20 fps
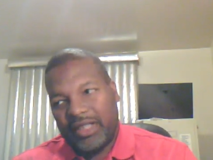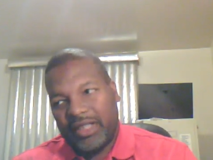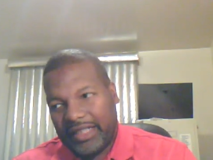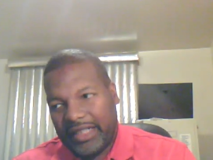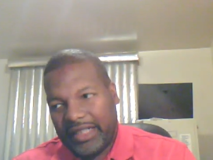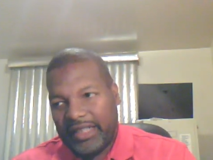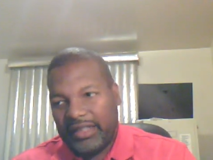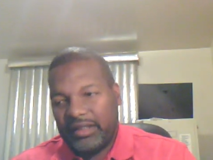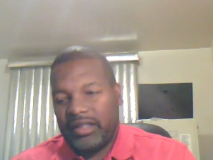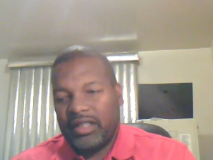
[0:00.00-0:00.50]

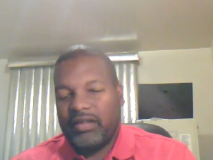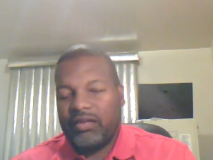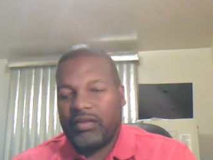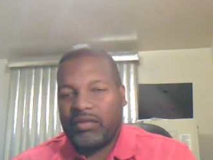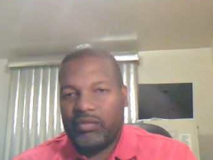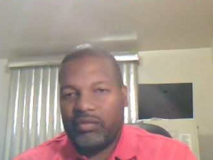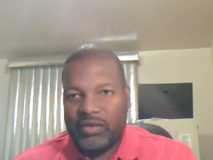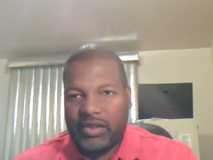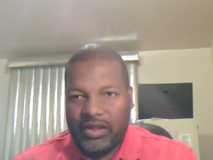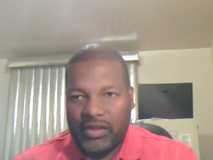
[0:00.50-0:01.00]
Again,
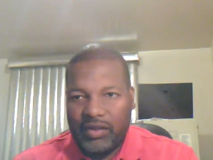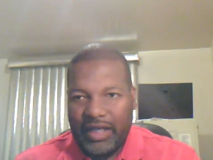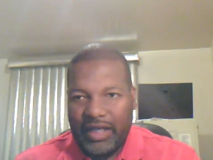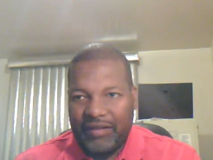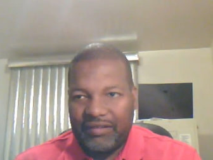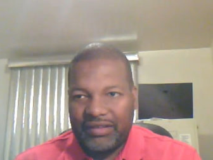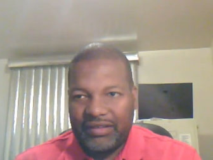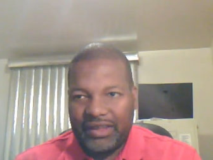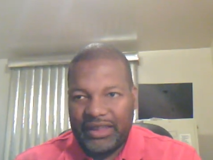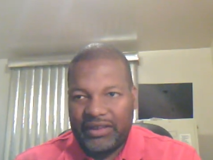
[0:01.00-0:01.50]
when you
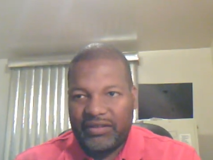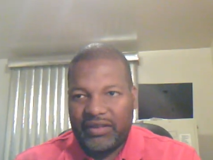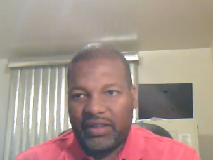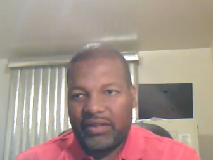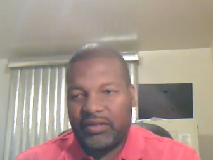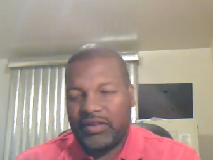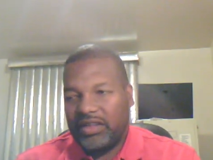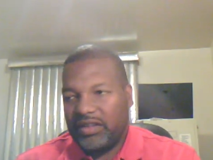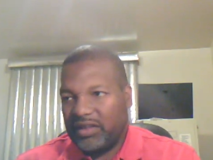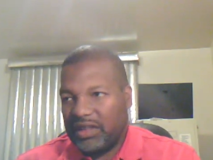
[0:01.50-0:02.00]
have a
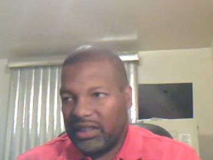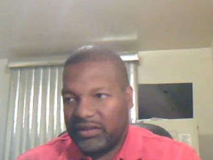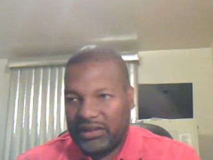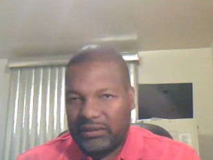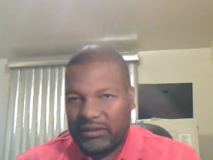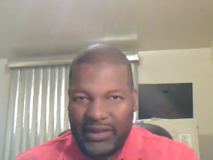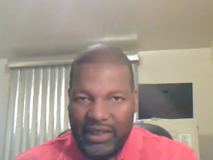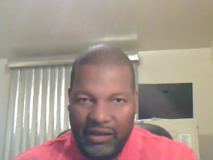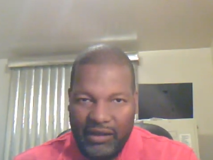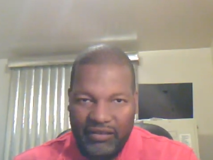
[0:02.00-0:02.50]
zero, you
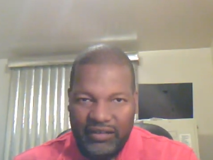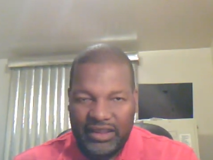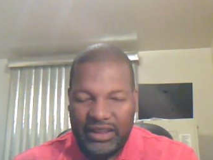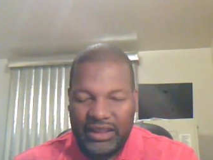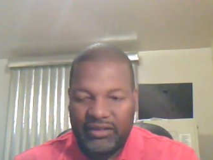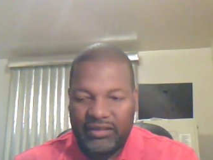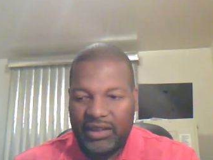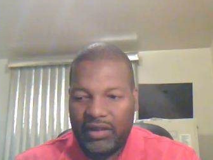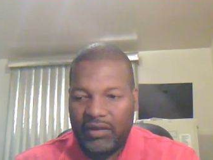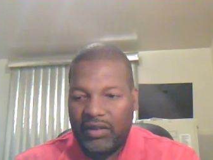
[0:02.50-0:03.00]
simply cover the
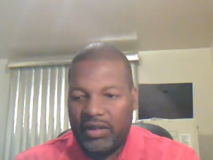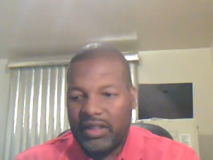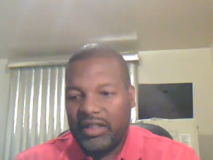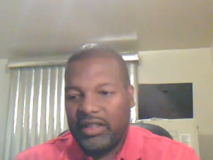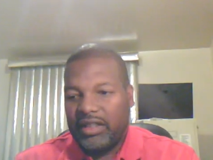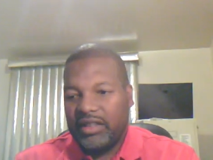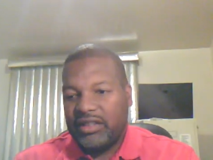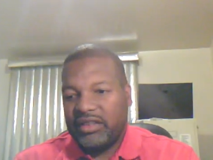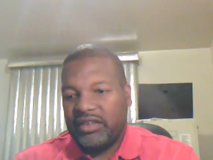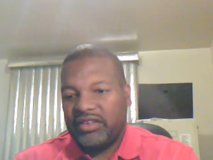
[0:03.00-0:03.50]
zero.
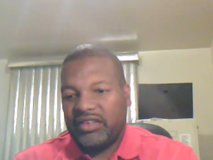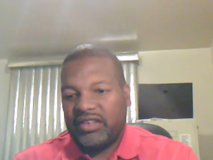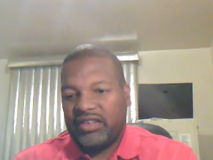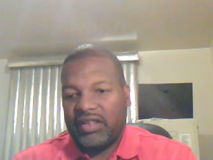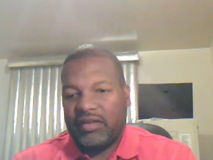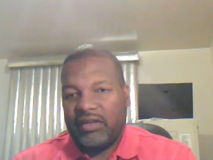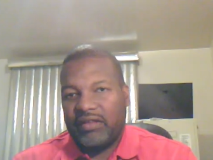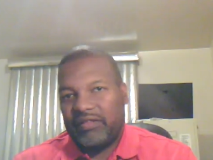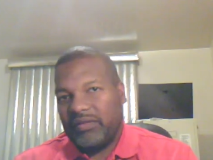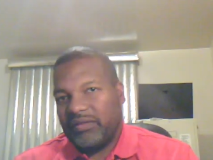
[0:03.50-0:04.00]

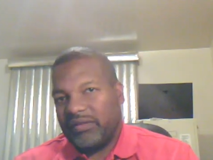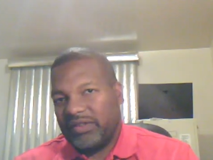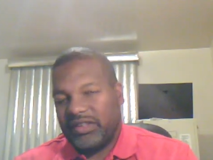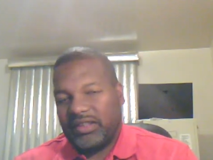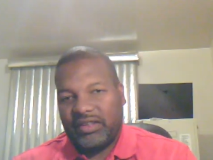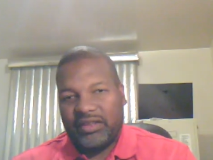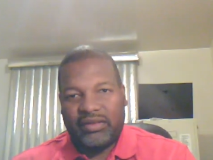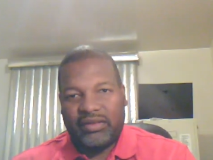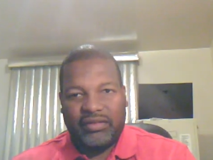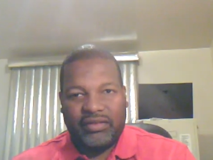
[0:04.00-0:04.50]
So if it
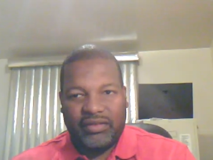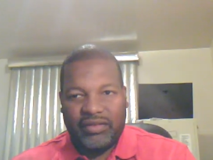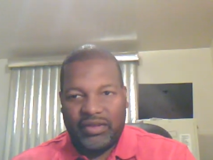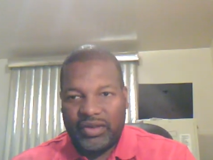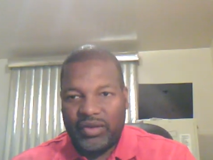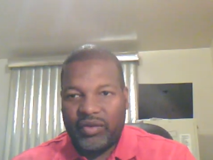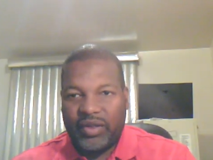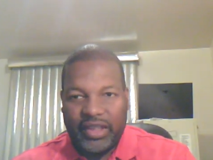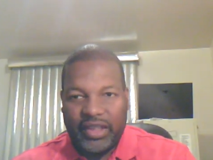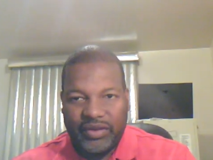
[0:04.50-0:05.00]
was
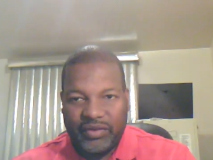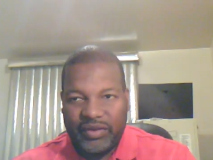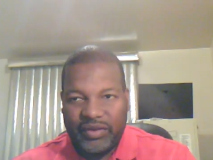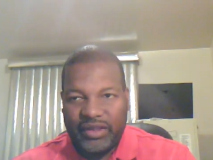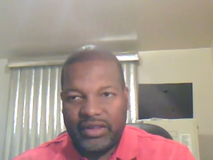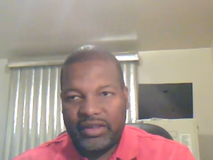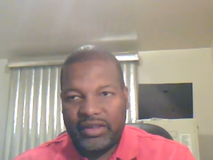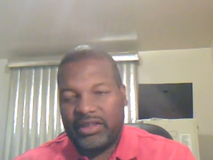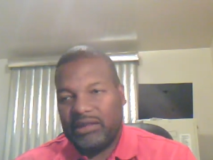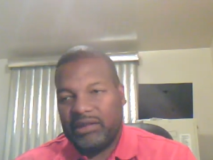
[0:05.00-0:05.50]

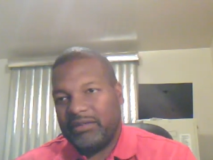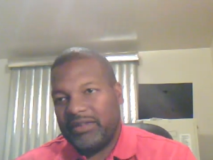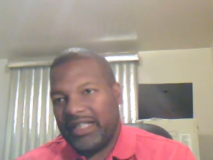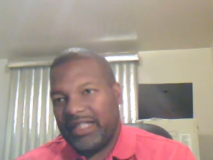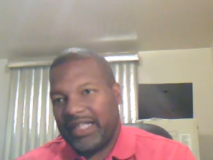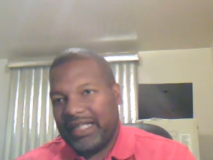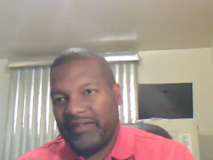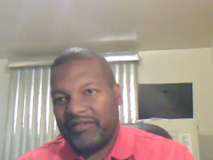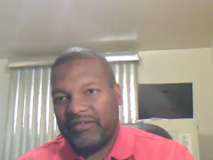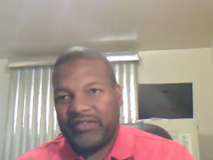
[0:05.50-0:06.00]
200, you
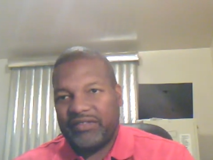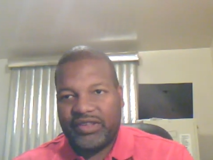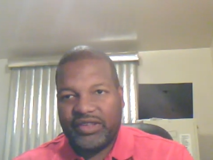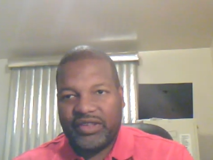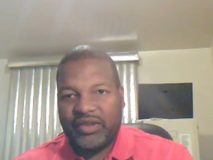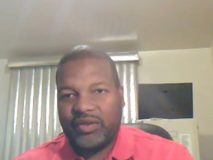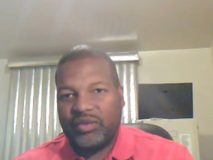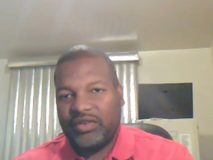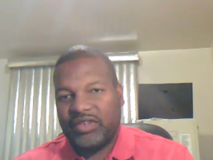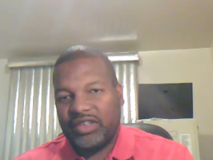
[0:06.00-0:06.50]
simply have
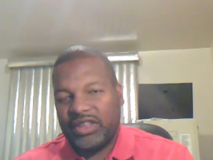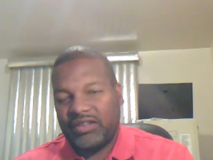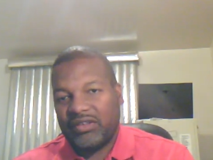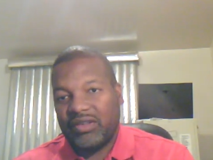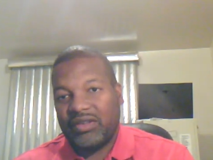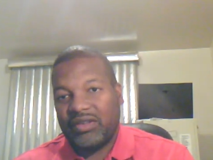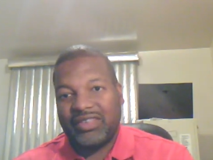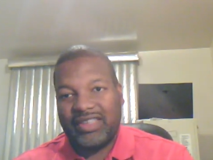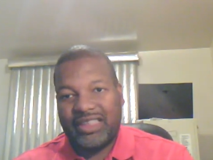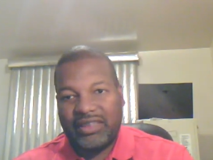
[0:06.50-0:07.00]

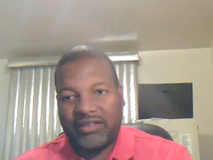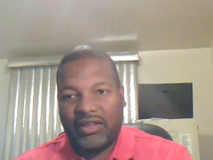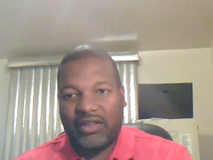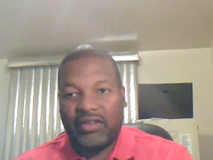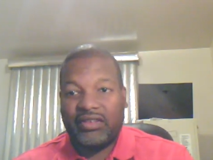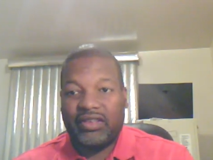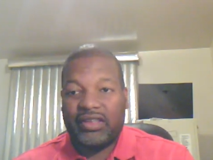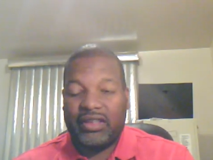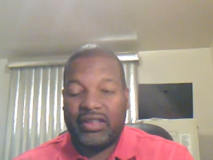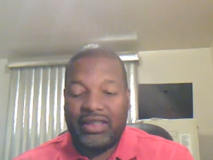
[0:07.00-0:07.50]

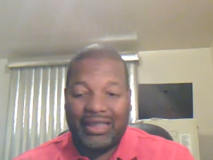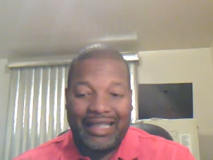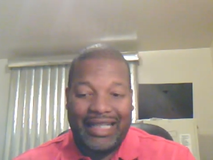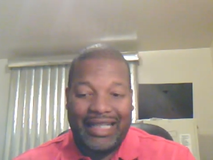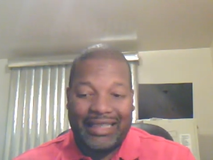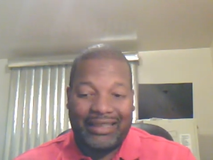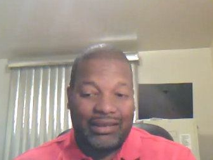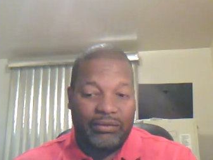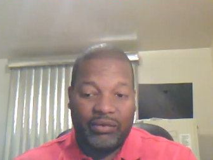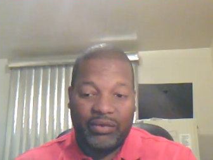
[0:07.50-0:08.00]
200. So then the
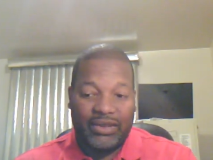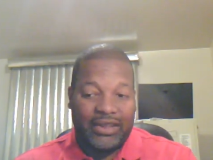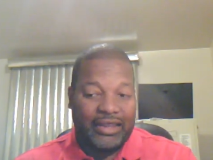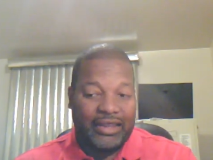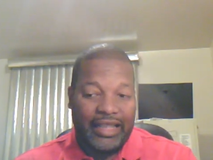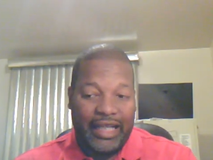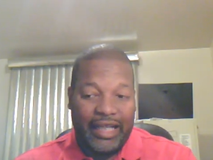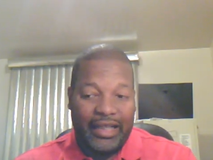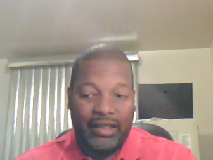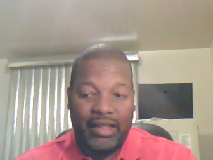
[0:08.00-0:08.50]
last number was a
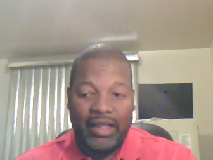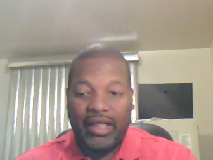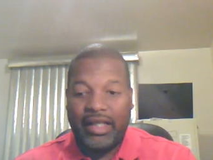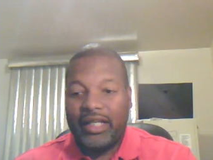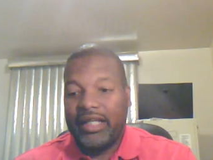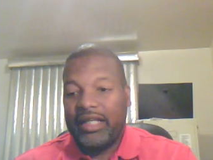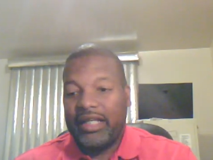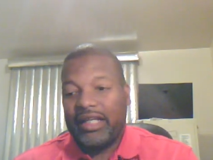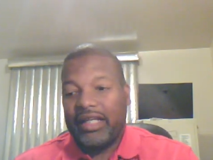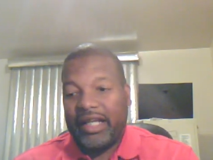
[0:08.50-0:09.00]
10,
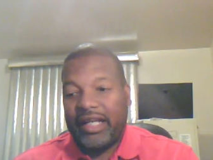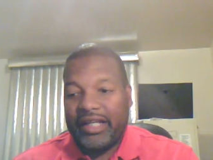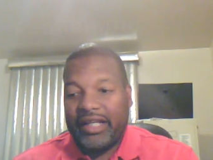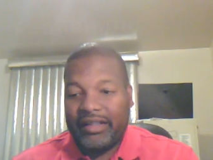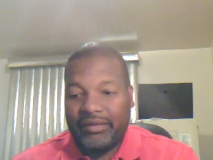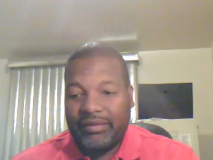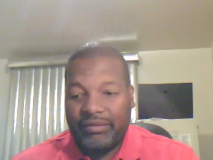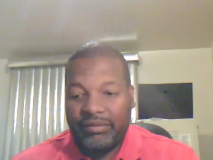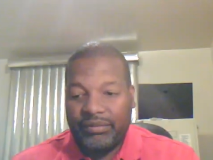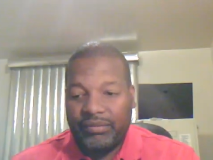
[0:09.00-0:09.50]

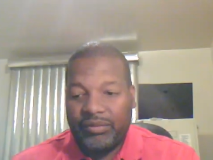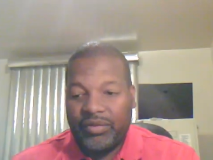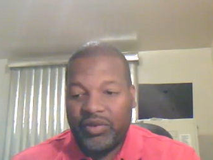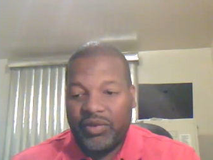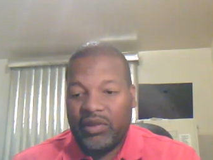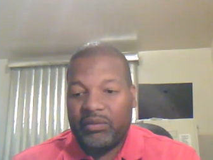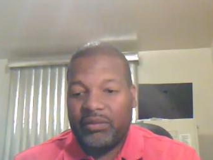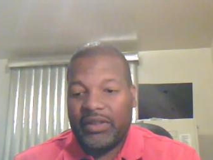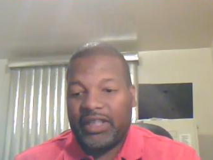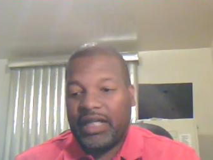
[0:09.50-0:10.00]
and
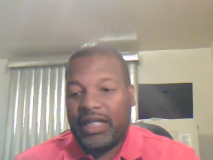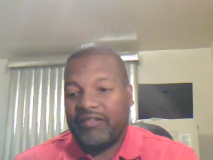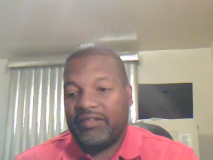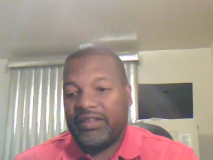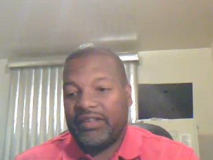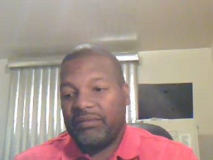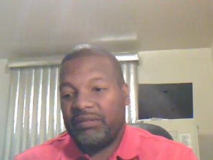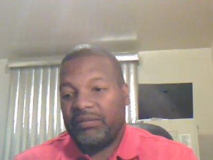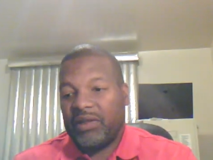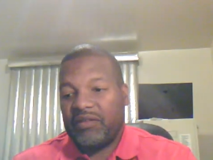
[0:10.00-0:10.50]
boom, it
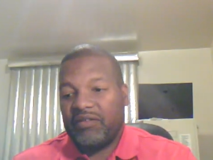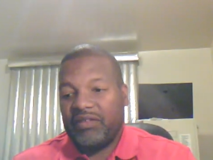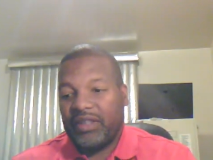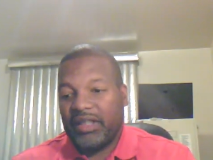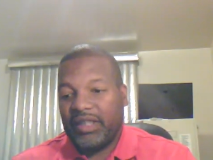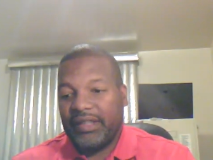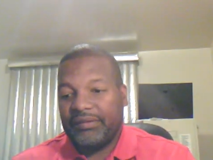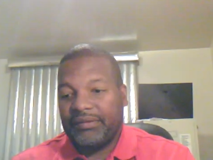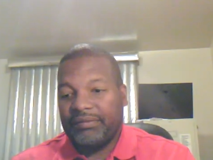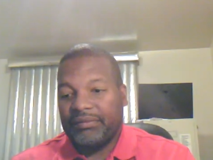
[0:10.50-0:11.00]
covered it
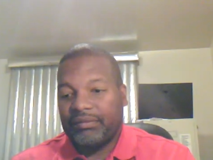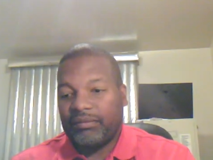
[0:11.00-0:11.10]
perfectly.